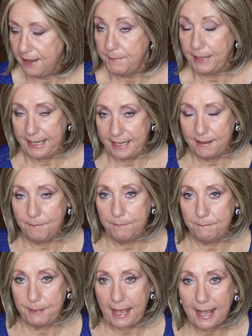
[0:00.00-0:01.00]
But I
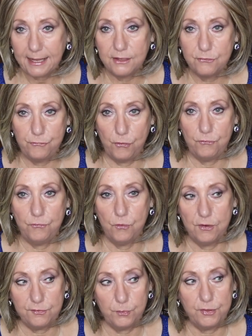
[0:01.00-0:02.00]
am back in full force